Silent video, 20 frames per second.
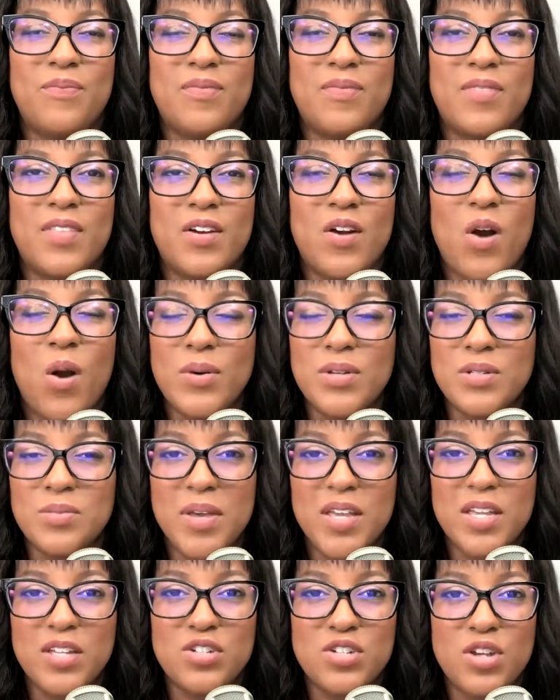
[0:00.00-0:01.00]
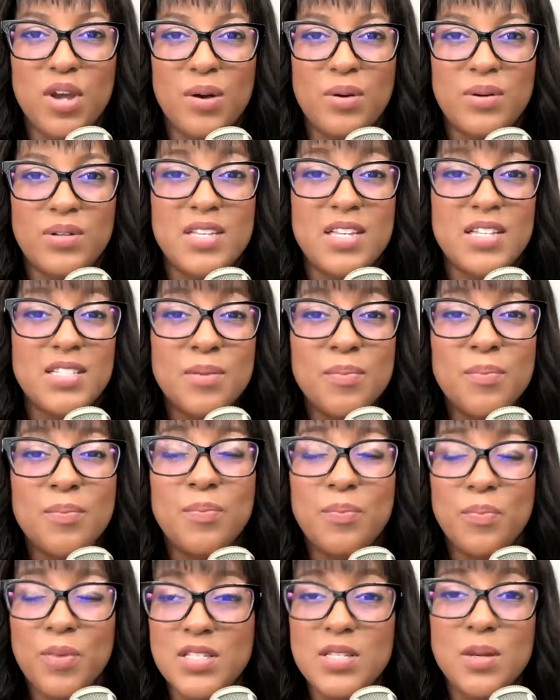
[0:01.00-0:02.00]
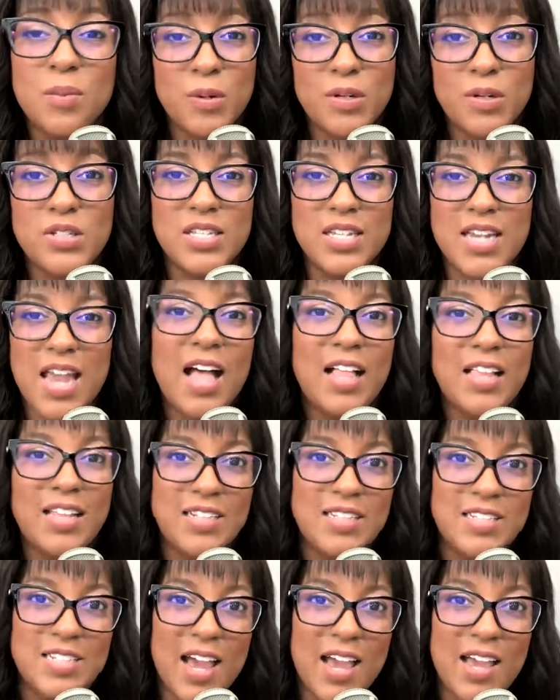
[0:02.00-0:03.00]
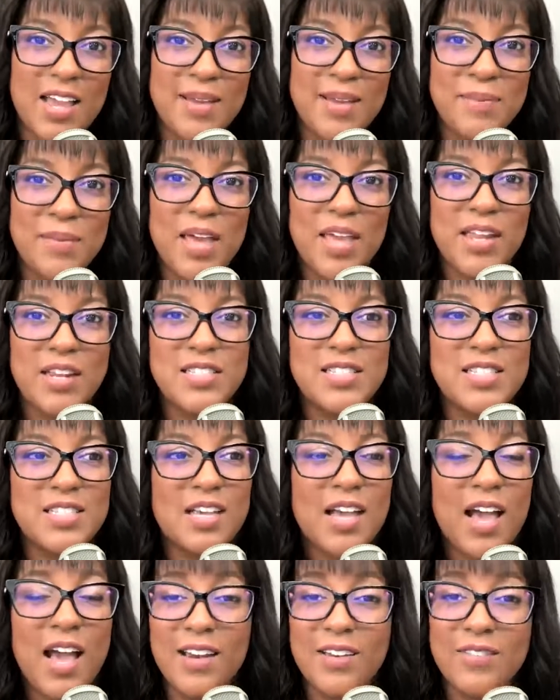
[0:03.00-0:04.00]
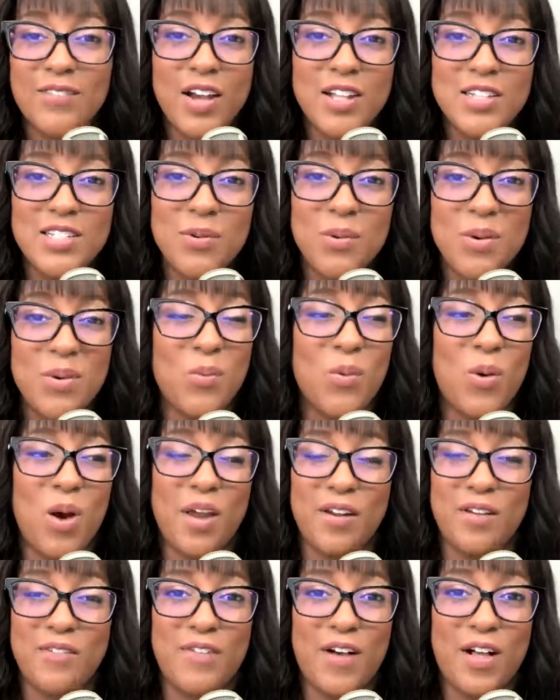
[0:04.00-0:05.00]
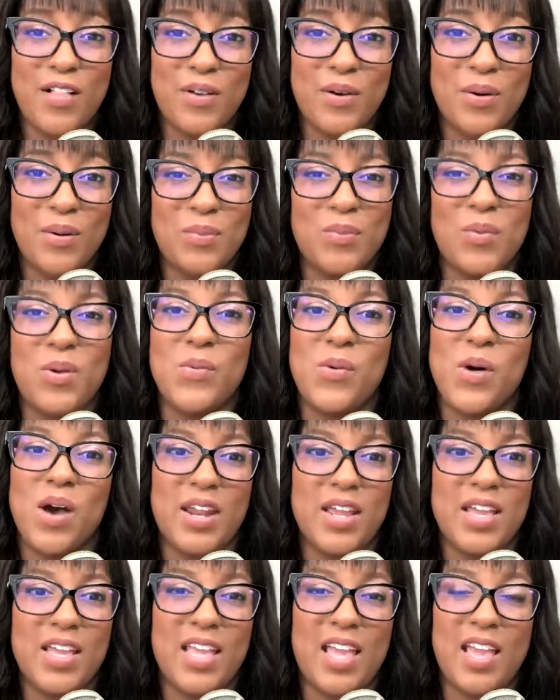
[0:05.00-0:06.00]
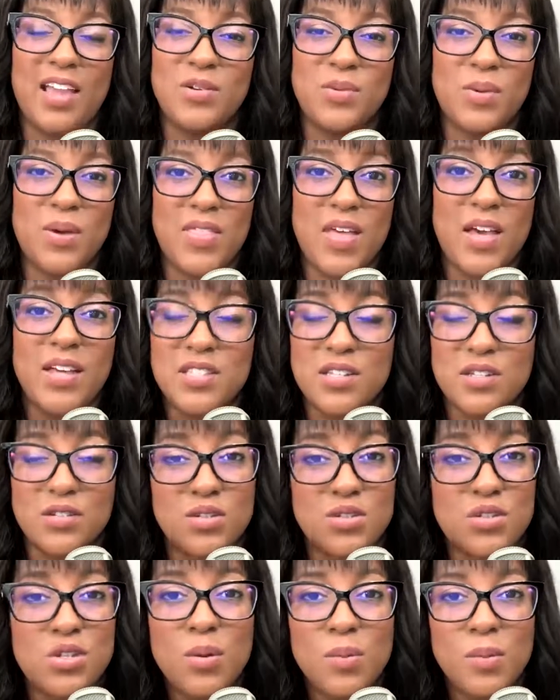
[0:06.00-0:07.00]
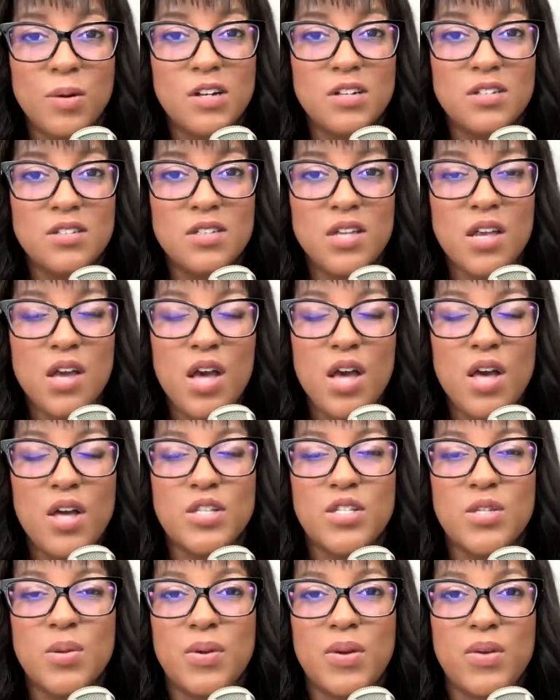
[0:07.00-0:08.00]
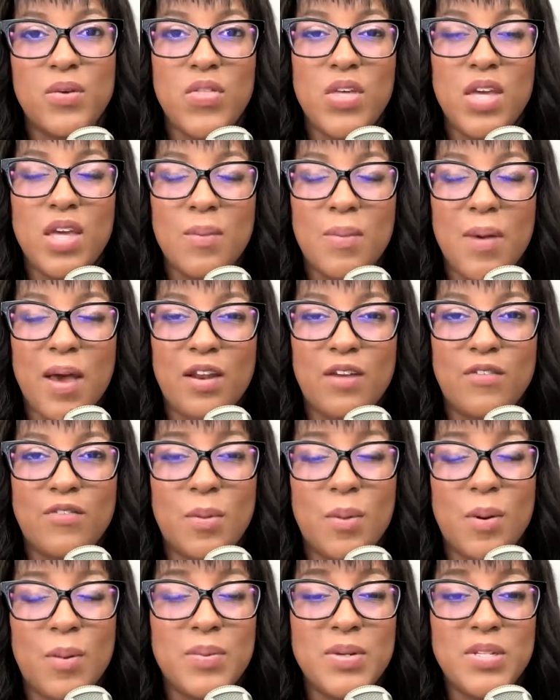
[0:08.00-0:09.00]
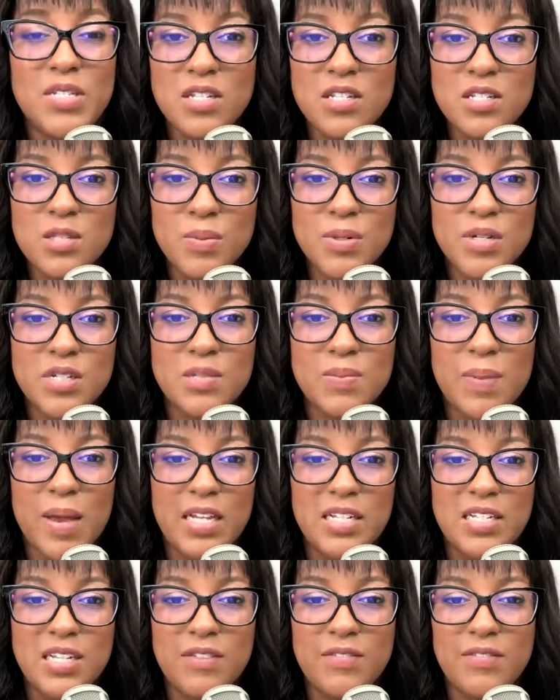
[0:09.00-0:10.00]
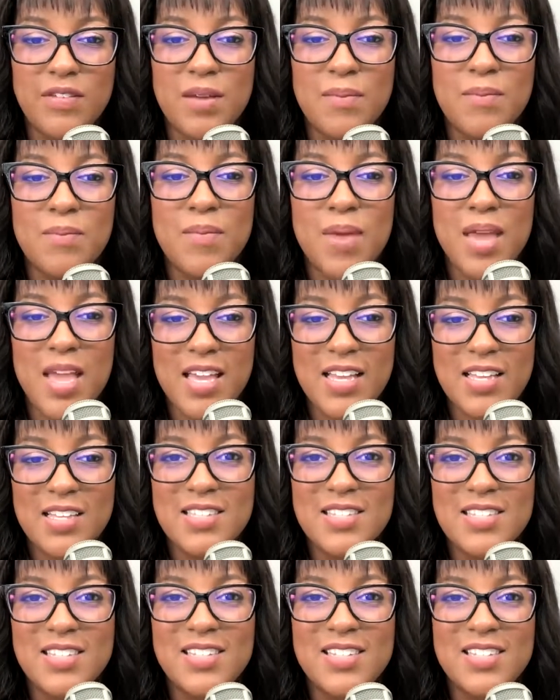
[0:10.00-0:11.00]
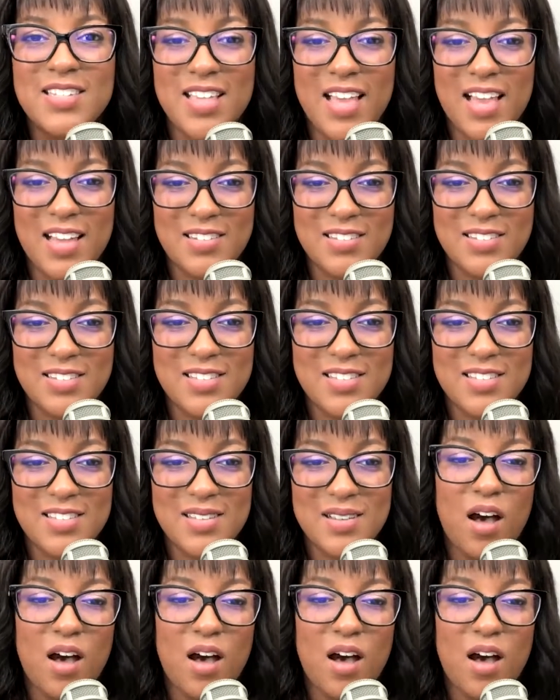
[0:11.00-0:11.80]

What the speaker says: They're always making jokes. It's a personality type, and it's the kind of content we want to follow and we want to engage with as consumers. So when you think about it from a business perspective, it makes sense.